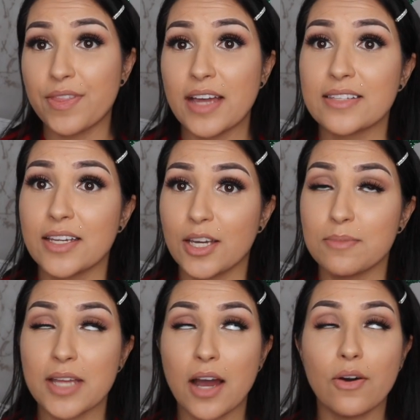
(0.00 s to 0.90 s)
when that scent
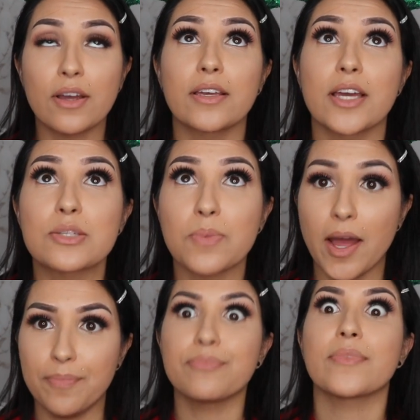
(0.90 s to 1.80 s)
comes out, guess
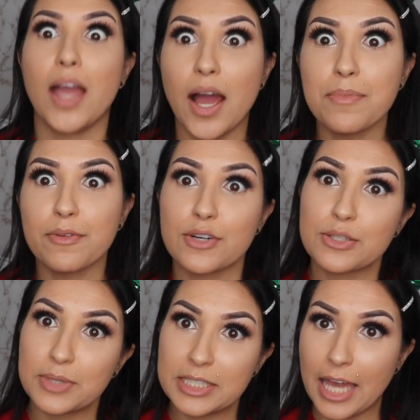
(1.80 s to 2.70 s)
what? I'm the
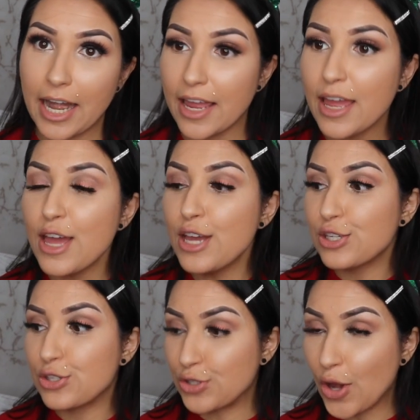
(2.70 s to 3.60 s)
first one to get it.
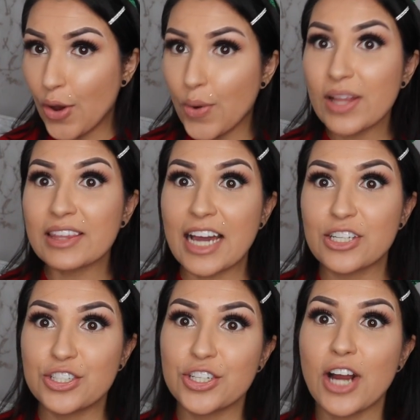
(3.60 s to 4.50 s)
So
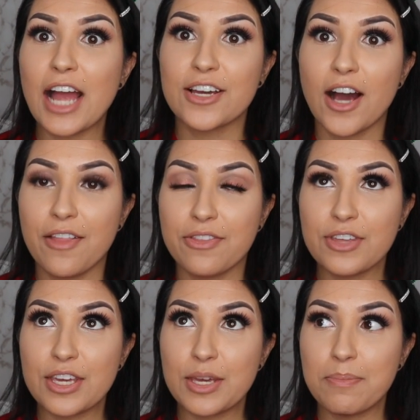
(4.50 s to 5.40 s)
last year I got
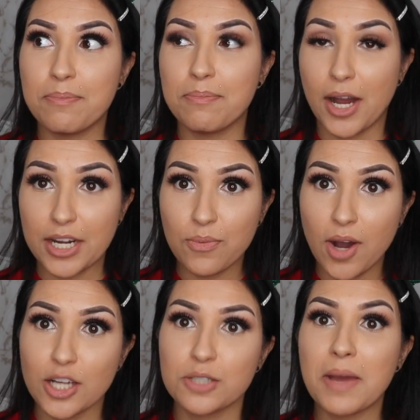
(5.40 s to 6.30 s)
the body
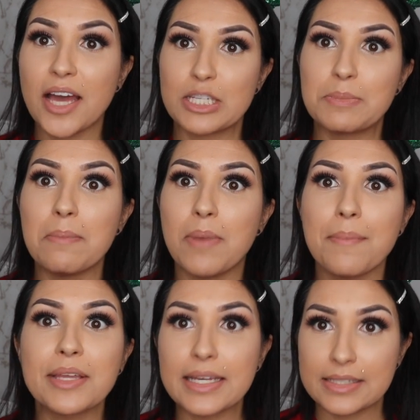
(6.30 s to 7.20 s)
wash. My husband
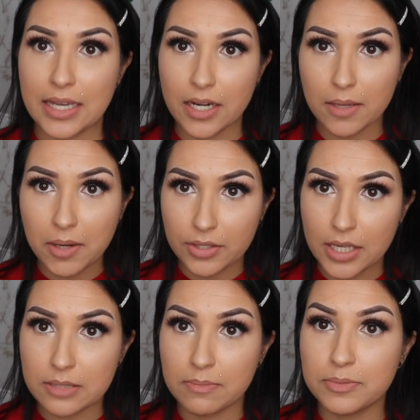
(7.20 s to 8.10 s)
bought me like 10 of them. I only
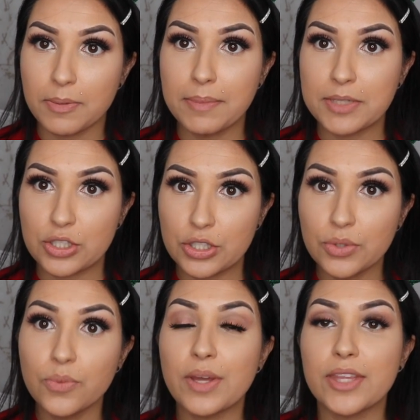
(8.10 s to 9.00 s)
asked him to buy me
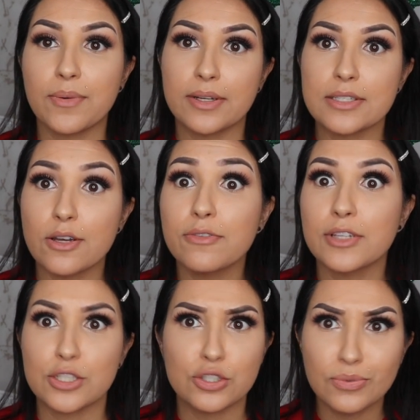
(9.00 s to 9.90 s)
two when they were on sale for
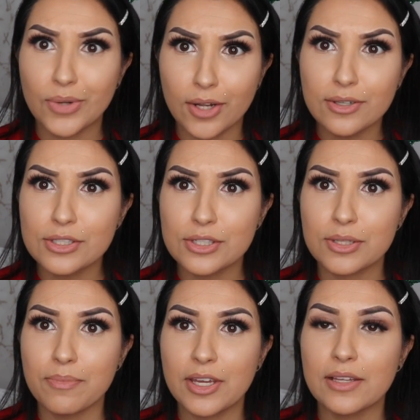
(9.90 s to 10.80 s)
like $2 or
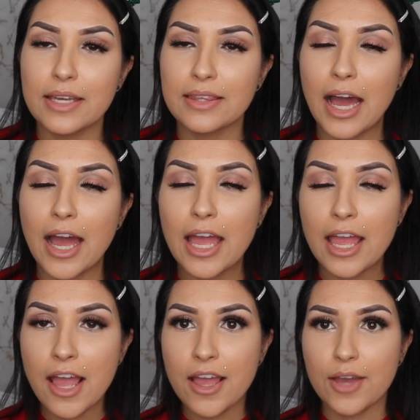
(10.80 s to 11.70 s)
something like that.
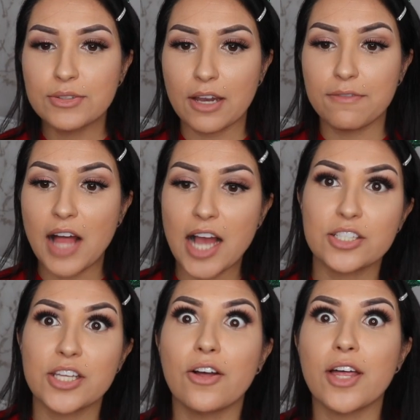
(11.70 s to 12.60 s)
It was like a
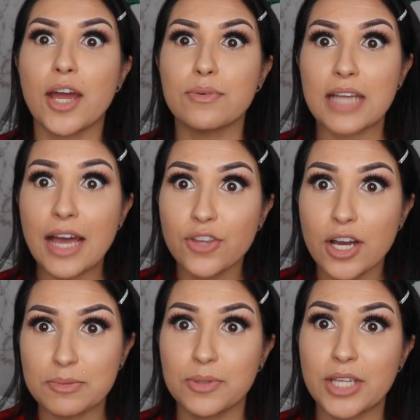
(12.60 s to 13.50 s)
flash sale, and I was at the
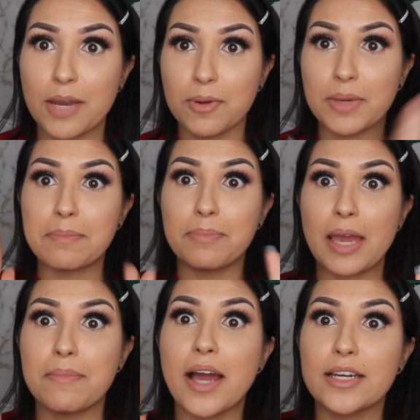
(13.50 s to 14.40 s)
hospital with Gabriel. I'm like,
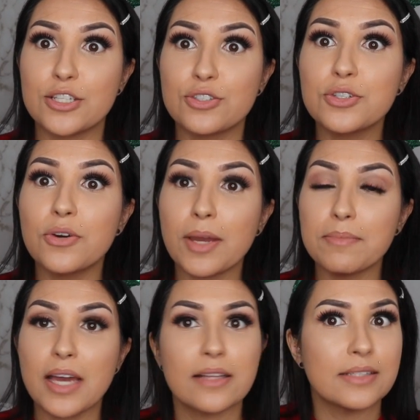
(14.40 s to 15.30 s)
babe, I need you to go
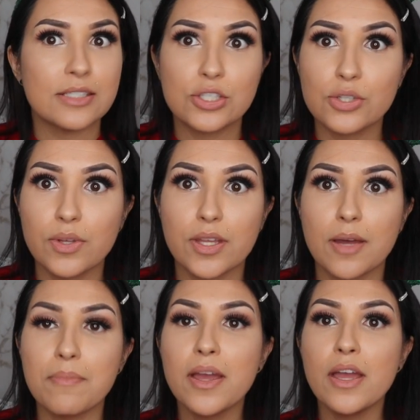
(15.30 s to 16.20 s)
get me at least two of
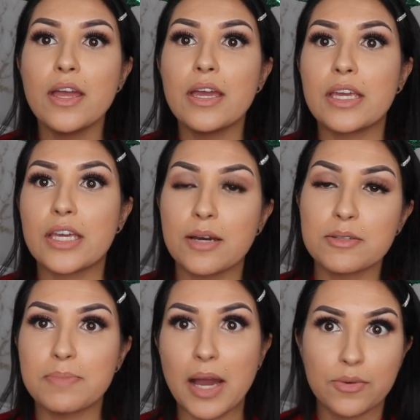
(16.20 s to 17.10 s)
them. He
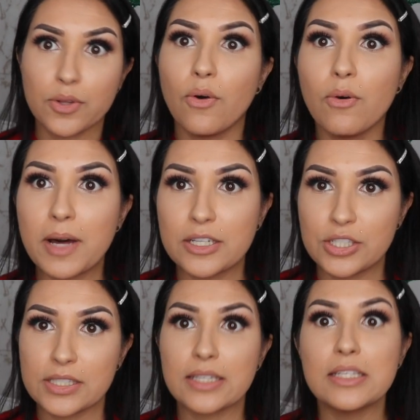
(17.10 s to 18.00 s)
comes back with a whole
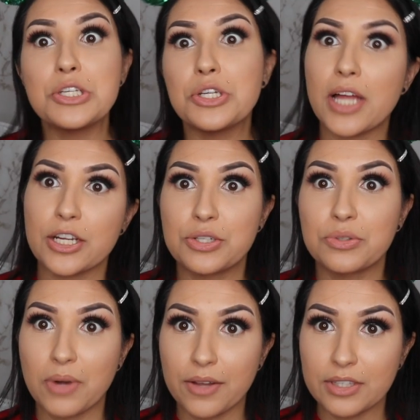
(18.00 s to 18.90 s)
bunch, and he's like, these should last you
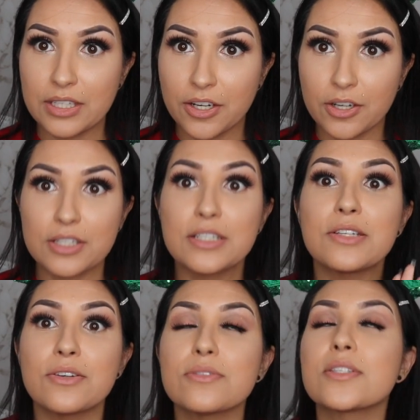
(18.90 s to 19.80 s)
throughout the year, because
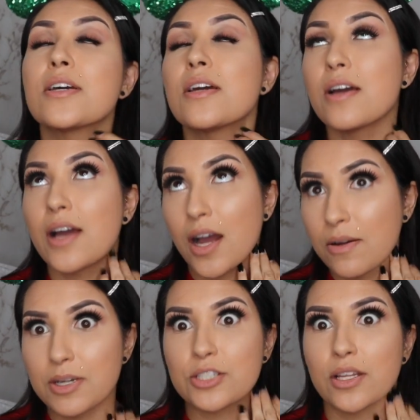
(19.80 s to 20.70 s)
he knows
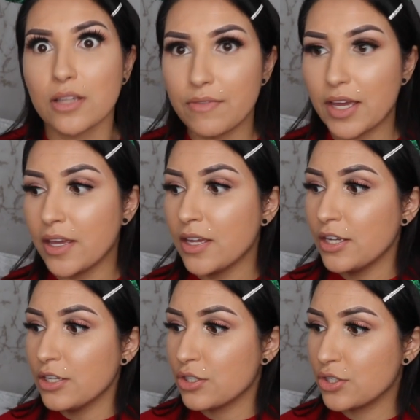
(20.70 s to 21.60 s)
how much I love it.
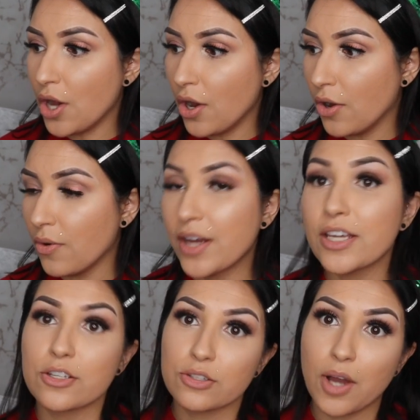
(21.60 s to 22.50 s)
So, and
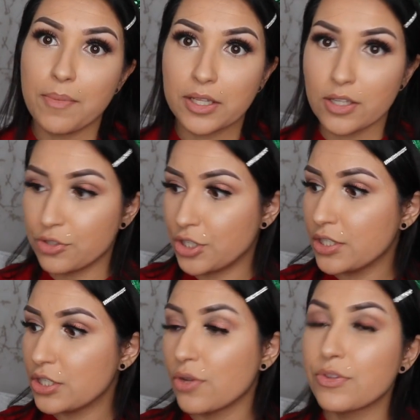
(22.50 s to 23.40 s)
he also got me a
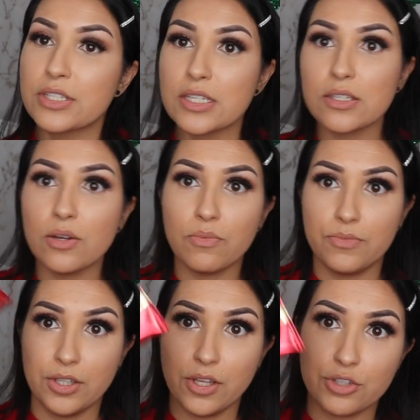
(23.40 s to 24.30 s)
lotion. So this is the
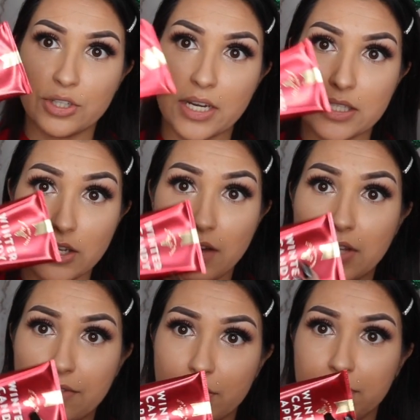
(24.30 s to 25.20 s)
lotion that I still have
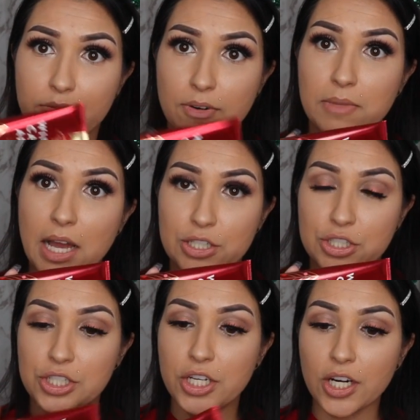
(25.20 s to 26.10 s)
left over from
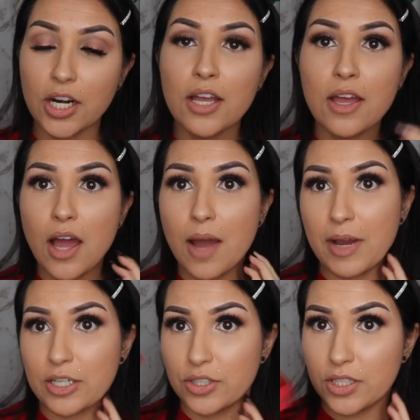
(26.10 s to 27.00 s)
last year. I'm
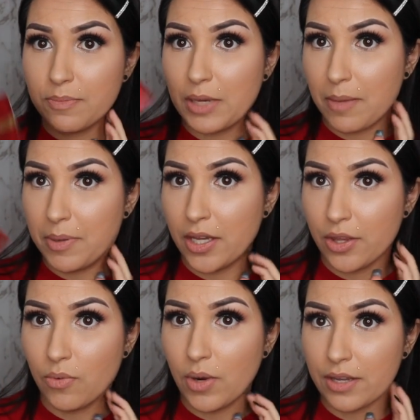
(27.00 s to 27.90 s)
actually going to pick up
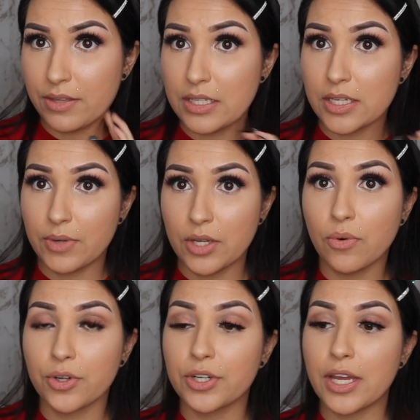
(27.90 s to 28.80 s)
another one of these. I already
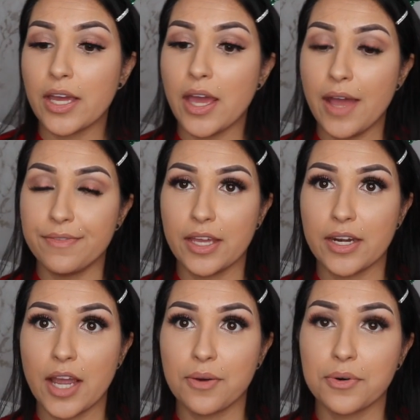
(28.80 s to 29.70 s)
ordered it, and
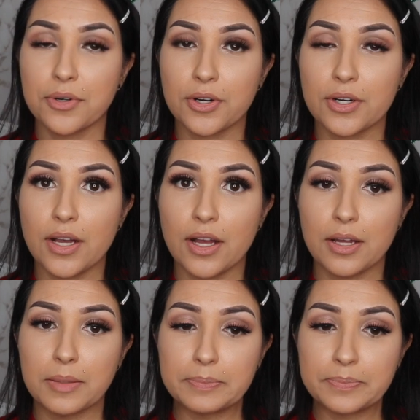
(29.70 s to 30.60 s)
then I ordered,
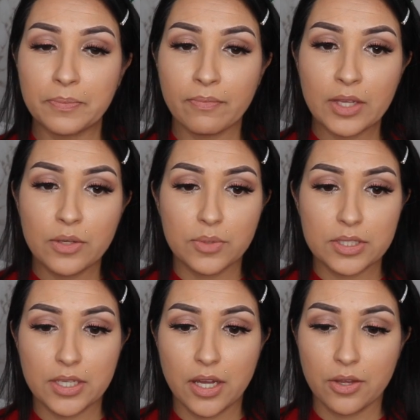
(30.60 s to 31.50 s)

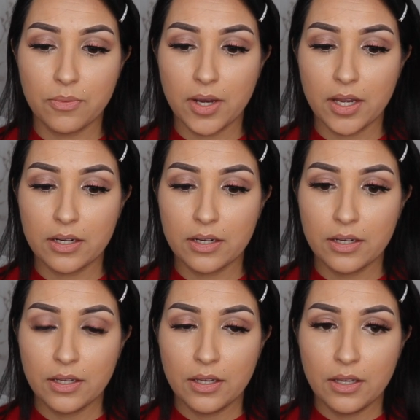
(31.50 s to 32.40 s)
what's the other one?
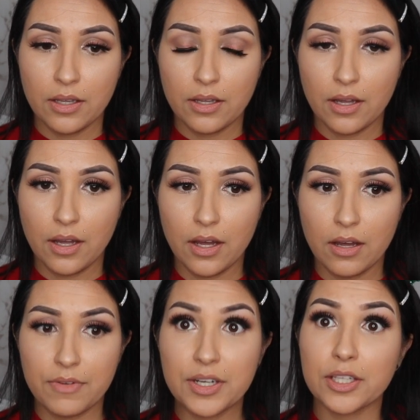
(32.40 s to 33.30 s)

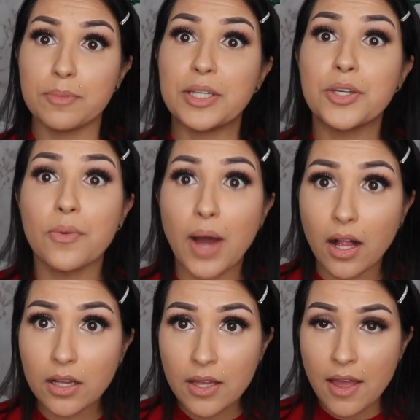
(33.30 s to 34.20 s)
Vanilla Bean
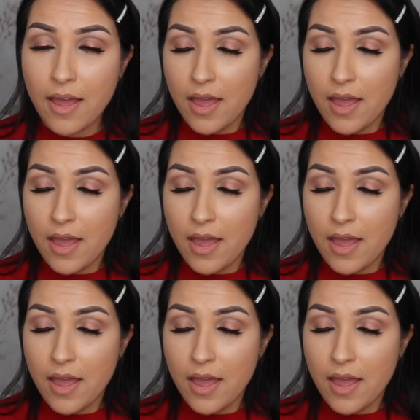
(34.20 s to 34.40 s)
Noel.